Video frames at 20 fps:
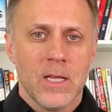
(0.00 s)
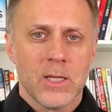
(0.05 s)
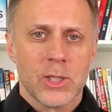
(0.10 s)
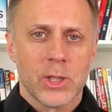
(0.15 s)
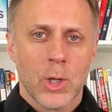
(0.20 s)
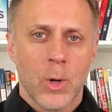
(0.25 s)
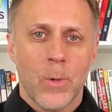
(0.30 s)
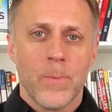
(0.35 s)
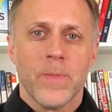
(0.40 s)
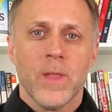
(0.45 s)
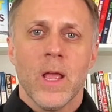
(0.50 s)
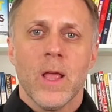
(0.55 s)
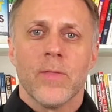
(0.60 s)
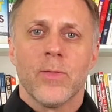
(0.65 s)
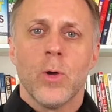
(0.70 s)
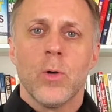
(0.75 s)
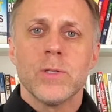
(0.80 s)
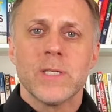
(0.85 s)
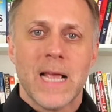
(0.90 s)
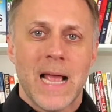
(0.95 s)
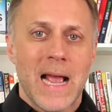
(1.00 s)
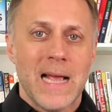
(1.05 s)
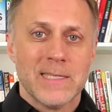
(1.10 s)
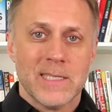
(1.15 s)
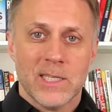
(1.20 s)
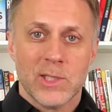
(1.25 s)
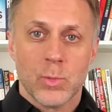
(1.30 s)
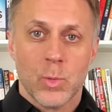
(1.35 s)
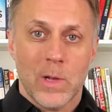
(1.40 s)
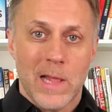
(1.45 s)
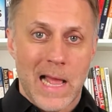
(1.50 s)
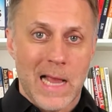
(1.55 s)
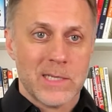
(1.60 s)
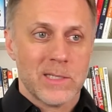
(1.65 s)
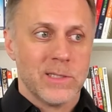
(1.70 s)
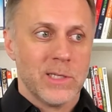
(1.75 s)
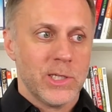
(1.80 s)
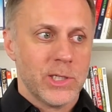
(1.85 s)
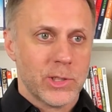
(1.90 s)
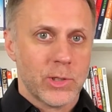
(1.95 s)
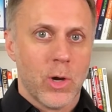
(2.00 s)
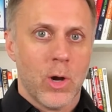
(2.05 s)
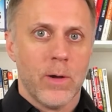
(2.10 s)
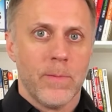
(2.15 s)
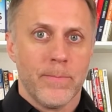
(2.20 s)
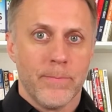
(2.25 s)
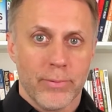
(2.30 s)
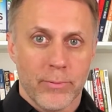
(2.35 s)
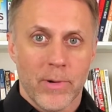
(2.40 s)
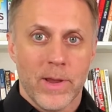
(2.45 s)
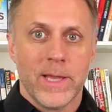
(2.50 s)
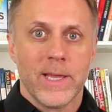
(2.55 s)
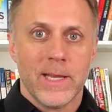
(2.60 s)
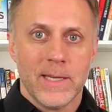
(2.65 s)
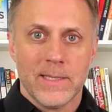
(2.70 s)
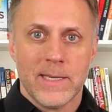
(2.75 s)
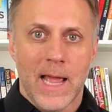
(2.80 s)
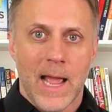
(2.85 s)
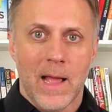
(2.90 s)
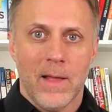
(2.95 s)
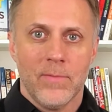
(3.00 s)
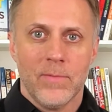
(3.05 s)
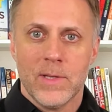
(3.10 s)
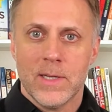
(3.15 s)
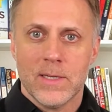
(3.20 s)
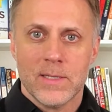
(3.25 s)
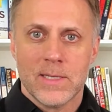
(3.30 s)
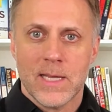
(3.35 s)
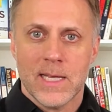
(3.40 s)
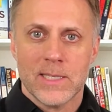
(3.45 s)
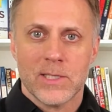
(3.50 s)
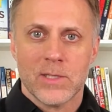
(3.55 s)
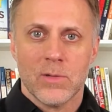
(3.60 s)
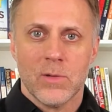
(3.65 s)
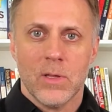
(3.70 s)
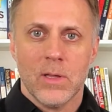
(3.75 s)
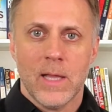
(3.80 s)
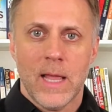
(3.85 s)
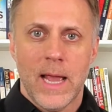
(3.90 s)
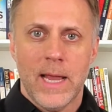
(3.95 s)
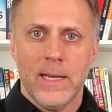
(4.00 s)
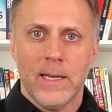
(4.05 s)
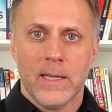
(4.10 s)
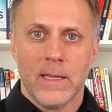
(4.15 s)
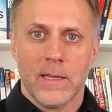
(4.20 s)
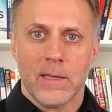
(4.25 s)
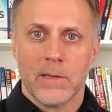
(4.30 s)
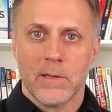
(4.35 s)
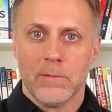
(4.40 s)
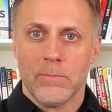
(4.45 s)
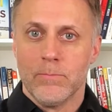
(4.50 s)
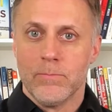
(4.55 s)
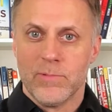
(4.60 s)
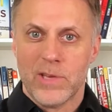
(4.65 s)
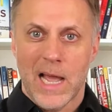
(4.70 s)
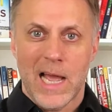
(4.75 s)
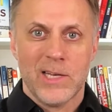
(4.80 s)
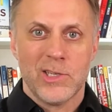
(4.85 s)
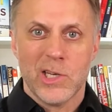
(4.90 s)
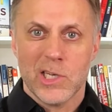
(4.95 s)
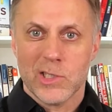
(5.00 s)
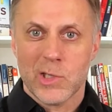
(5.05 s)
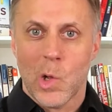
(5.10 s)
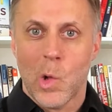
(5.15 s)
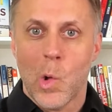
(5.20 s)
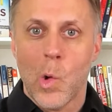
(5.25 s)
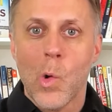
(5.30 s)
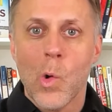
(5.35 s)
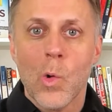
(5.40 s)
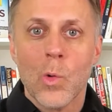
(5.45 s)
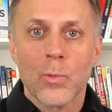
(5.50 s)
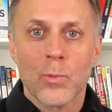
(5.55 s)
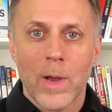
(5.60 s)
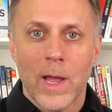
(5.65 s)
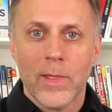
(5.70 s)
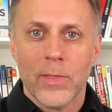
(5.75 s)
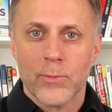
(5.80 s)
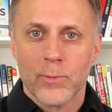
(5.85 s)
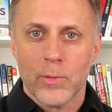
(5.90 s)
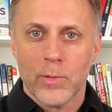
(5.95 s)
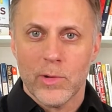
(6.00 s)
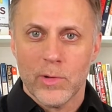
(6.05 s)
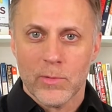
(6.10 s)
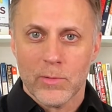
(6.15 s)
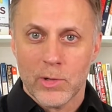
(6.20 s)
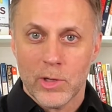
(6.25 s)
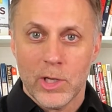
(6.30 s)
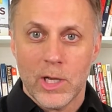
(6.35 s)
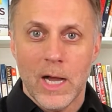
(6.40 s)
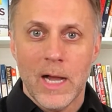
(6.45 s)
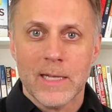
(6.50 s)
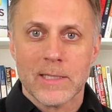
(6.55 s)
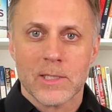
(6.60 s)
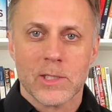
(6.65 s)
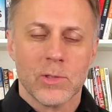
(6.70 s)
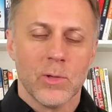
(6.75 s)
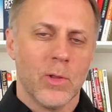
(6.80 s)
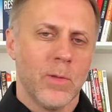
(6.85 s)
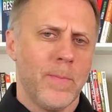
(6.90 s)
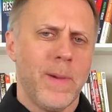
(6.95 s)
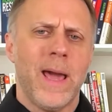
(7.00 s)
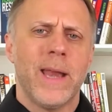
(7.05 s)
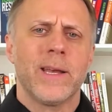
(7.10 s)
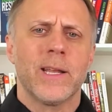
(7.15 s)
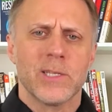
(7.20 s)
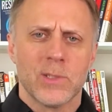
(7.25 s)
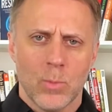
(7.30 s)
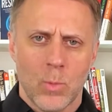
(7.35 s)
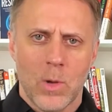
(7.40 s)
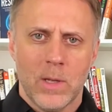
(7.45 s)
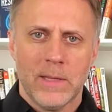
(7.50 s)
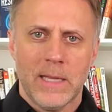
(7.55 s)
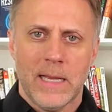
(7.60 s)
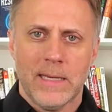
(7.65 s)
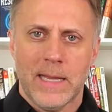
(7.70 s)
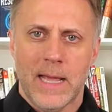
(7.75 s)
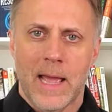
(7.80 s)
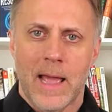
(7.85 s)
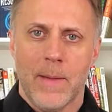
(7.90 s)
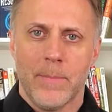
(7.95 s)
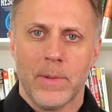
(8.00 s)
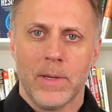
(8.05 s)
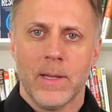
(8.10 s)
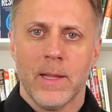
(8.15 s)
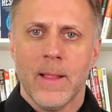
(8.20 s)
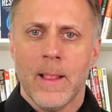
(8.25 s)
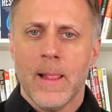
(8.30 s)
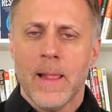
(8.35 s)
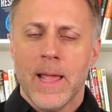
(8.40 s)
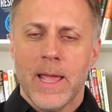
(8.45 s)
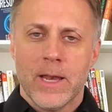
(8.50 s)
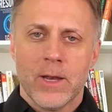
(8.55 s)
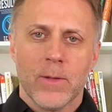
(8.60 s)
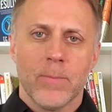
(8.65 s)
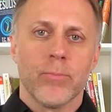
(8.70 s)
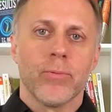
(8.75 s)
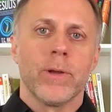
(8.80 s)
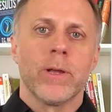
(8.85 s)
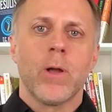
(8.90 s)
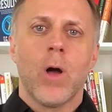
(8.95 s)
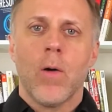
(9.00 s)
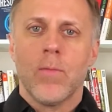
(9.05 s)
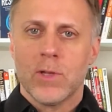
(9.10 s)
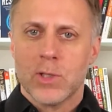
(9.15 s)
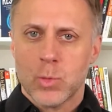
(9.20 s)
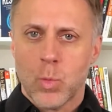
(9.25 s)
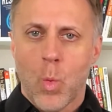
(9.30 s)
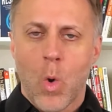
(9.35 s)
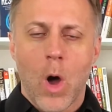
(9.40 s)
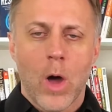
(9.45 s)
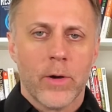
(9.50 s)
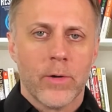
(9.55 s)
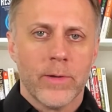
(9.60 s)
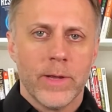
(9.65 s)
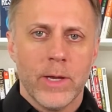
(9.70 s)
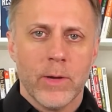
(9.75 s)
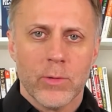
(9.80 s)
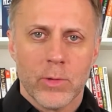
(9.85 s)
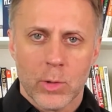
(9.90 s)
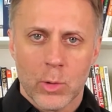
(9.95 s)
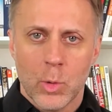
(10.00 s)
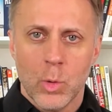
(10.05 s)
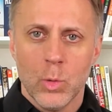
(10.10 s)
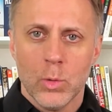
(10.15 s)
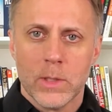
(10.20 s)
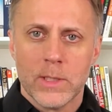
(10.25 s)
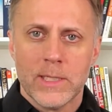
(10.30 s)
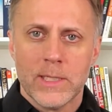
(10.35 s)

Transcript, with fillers: So those acids will actually start breaking down the intestinal lining and could digest a hole right through your gut. So the body doesn't want that to happen. And it'll bring all this water here to cool it